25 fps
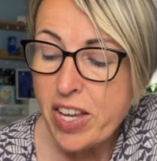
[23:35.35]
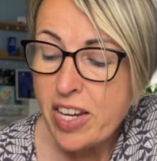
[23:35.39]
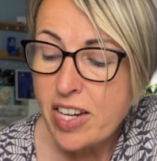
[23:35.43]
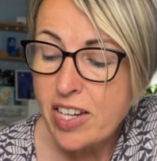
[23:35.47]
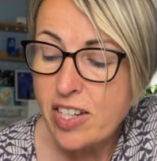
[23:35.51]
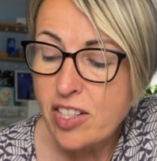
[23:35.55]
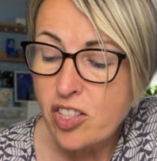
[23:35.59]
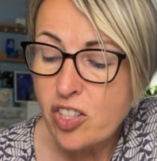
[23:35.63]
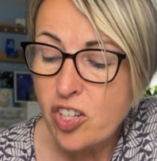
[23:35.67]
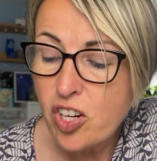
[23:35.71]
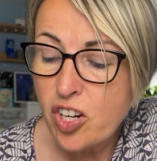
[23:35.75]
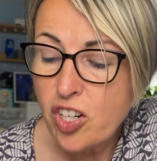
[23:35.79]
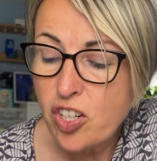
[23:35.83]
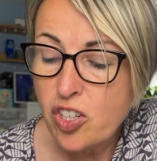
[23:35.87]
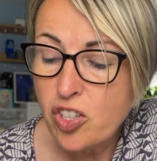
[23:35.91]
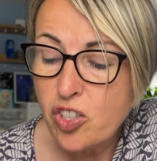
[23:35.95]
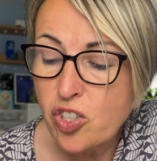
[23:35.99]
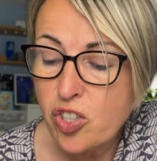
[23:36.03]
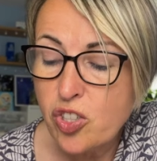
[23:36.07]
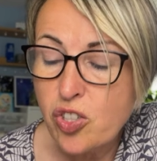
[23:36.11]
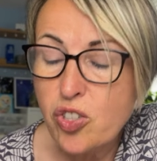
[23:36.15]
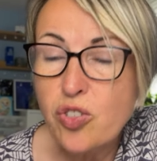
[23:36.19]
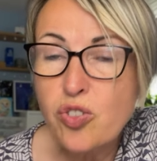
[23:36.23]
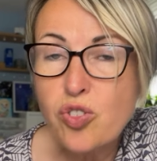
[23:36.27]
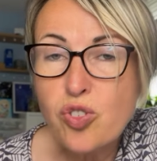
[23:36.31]
He's going
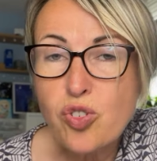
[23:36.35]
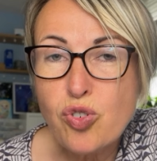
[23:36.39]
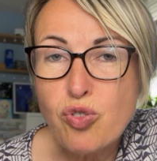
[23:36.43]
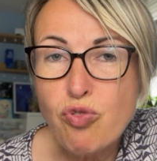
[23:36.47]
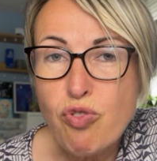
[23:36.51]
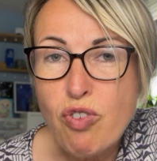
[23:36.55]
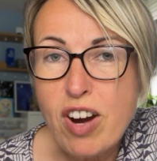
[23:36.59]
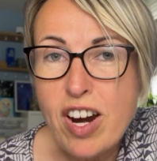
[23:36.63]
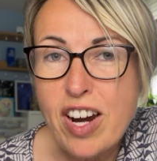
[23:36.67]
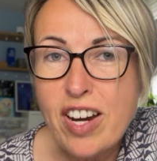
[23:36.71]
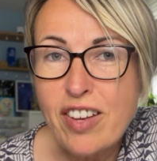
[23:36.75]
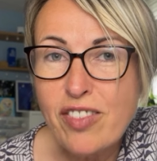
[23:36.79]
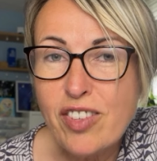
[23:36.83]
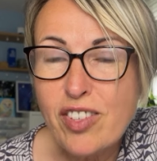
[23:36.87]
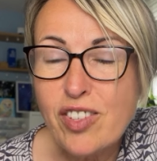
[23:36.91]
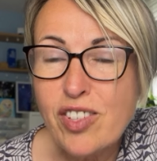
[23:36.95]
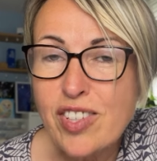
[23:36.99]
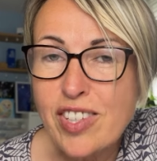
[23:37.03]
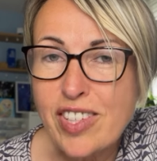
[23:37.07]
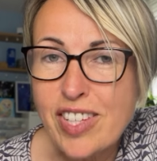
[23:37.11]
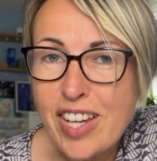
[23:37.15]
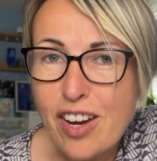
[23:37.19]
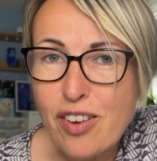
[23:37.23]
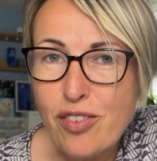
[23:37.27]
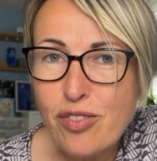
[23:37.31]
to trine the
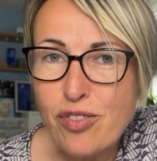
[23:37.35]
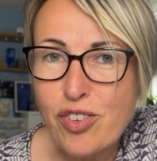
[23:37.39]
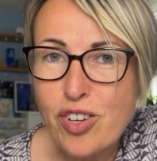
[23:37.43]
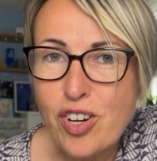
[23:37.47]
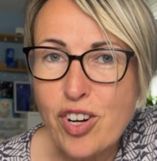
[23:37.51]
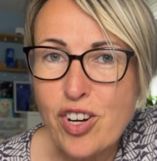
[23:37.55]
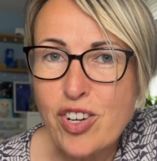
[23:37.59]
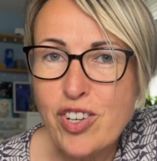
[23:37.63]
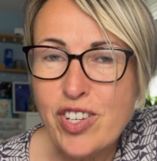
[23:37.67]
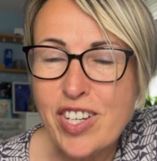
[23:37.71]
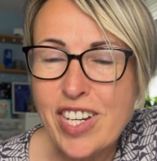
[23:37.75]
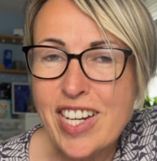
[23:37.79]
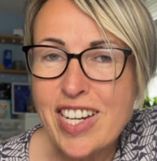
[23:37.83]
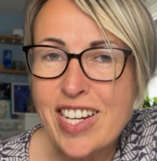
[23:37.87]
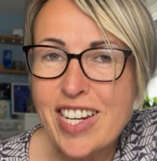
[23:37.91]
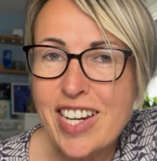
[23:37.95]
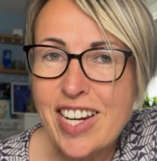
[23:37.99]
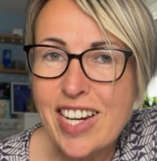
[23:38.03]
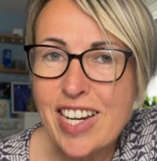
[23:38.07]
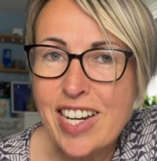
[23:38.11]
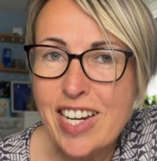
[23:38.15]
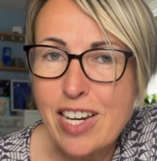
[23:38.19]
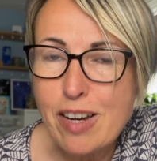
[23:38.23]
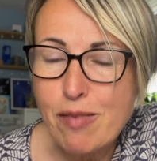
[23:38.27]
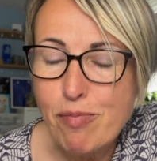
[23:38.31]
south node
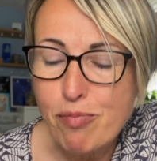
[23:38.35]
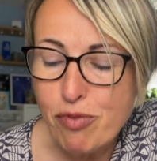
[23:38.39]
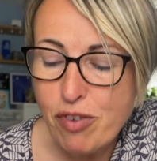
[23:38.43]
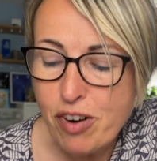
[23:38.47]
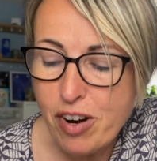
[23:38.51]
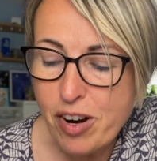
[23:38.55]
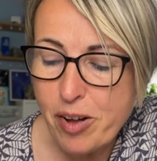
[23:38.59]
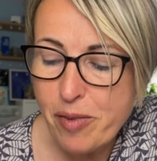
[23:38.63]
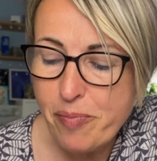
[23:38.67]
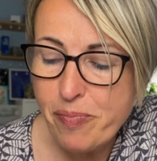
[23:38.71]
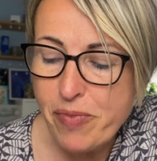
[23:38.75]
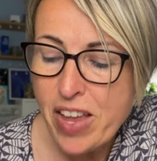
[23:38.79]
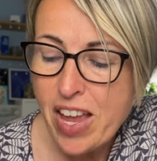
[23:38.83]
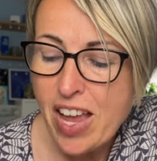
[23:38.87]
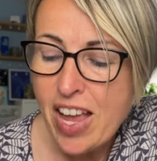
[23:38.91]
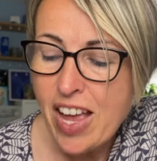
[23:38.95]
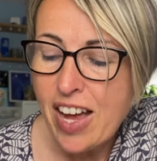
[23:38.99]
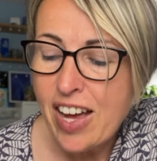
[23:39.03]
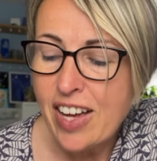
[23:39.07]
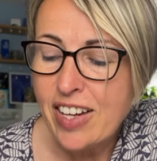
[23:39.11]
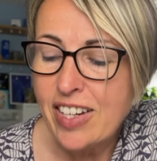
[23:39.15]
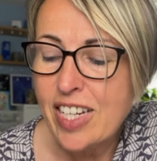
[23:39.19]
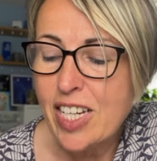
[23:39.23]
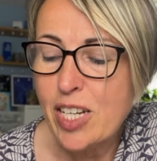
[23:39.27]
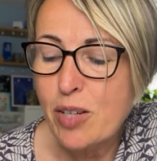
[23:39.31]
in Libra
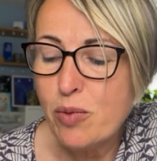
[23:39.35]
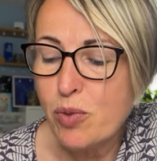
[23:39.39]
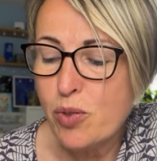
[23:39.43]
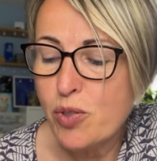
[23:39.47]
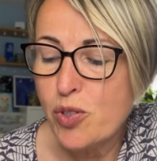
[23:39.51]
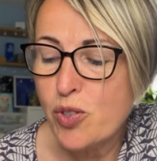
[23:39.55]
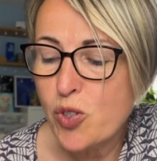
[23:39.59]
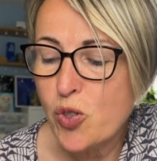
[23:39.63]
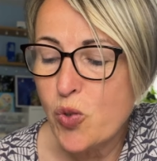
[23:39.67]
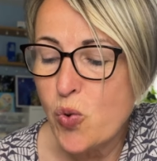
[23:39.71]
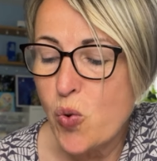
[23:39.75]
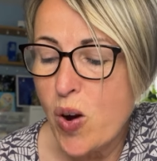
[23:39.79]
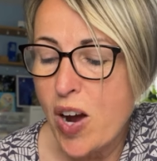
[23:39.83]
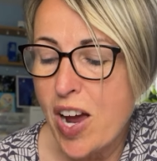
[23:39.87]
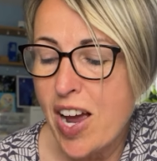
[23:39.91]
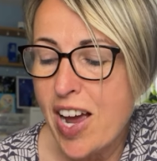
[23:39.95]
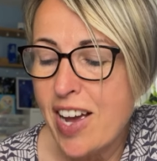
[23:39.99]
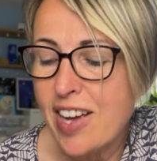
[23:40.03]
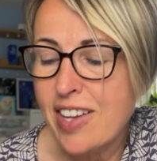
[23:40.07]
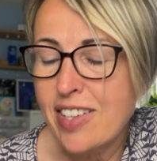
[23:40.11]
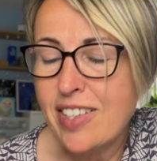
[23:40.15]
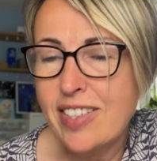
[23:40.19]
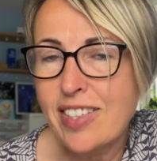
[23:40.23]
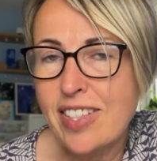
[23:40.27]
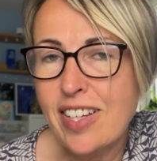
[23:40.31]
and he will
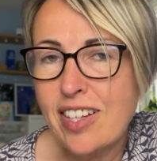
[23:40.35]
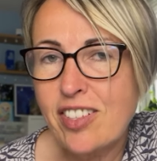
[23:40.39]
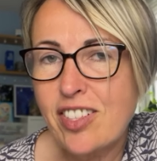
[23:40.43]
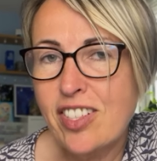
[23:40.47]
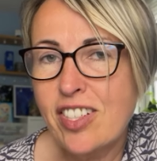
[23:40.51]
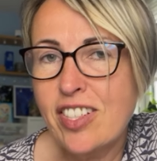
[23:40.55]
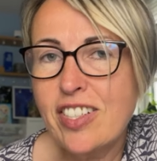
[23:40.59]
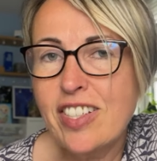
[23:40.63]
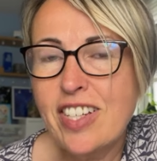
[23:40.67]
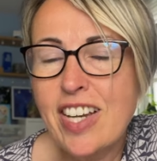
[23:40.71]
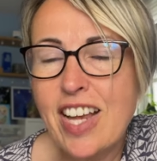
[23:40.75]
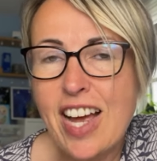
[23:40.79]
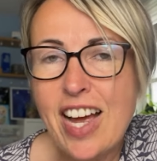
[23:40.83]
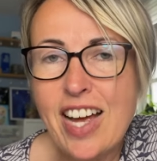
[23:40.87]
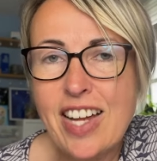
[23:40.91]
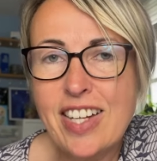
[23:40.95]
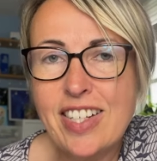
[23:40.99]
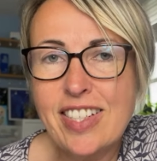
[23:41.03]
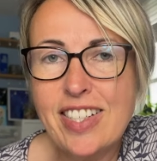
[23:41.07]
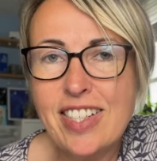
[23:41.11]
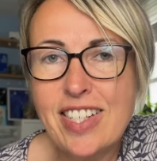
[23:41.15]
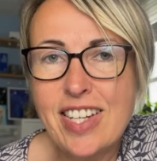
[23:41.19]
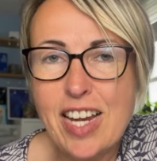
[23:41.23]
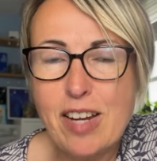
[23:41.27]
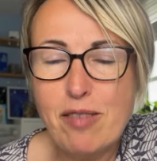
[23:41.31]
square Saturn
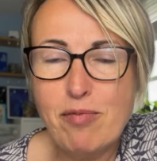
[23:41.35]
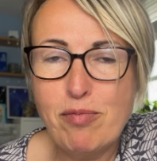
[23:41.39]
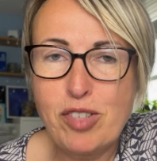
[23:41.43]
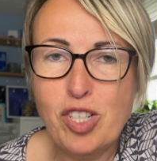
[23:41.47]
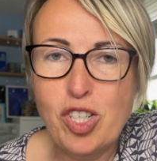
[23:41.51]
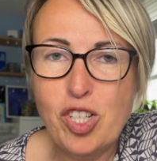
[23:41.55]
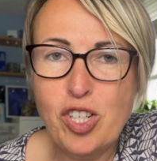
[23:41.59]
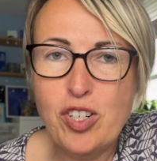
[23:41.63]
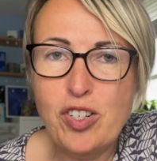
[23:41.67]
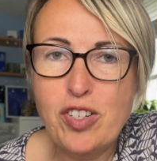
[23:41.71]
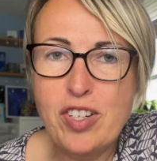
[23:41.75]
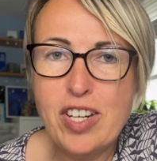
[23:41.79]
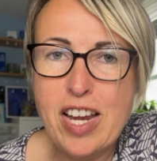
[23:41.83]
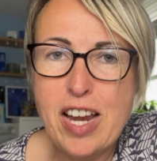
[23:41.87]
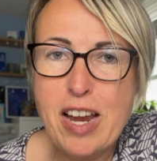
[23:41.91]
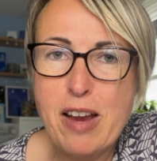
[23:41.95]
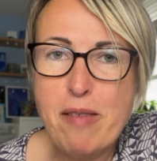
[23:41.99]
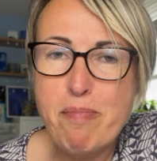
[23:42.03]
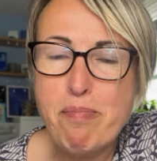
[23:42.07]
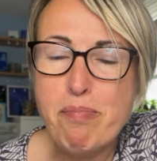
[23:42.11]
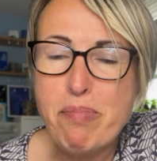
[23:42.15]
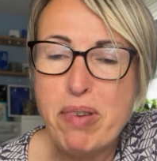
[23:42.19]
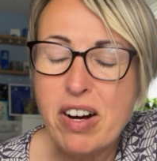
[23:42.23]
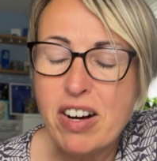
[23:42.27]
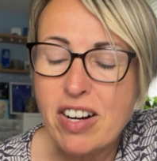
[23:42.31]
and Neptune
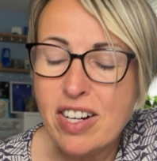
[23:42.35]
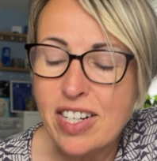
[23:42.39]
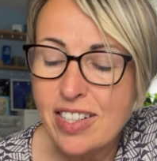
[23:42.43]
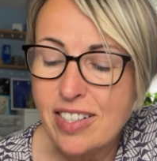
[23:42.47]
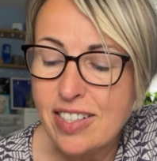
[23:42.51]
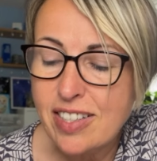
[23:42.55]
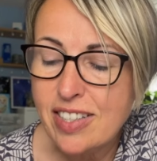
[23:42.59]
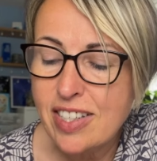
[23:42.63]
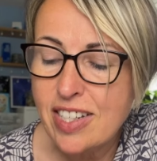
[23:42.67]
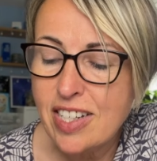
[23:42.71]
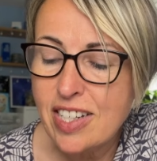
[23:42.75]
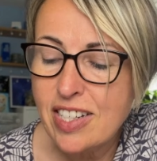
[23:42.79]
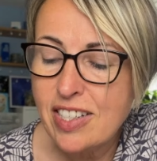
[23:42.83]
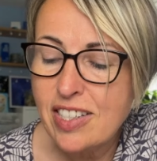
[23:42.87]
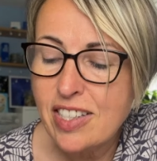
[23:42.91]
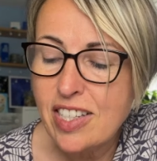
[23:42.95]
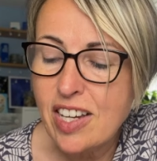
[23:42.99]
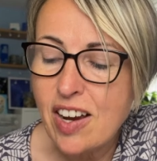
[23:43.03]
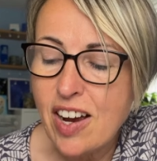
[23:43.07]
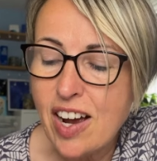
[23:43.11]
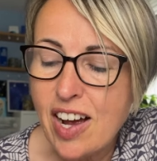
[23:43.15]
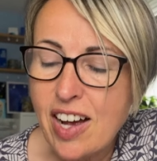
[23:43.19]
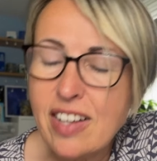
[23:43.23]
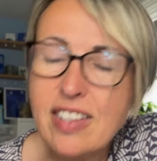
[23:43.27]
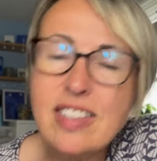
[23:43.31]
in Pisces.
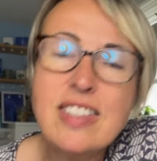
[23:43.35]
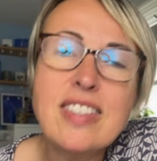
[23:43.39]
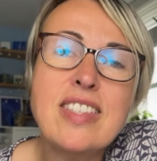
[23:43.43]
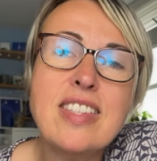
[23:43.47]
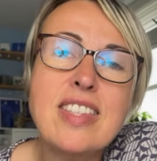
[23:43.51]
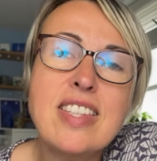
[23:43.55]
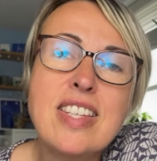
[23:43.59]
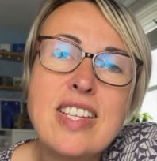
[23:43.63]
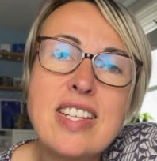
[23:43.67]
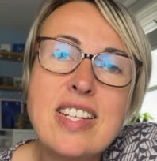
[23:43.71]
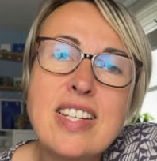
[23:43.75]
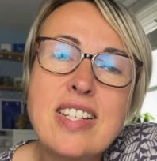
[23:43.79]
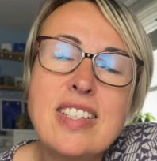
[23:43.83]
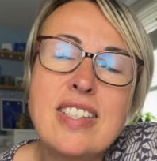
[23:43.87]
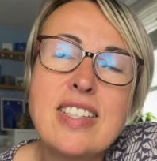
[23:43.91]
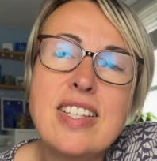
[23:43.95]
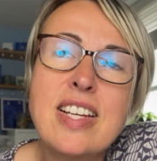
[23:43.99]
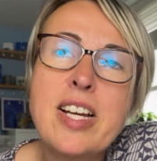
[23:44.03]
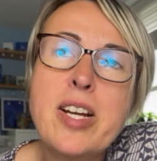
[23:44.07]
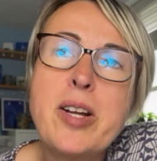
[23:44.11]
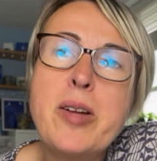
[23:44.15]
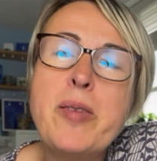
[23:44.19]
So, as these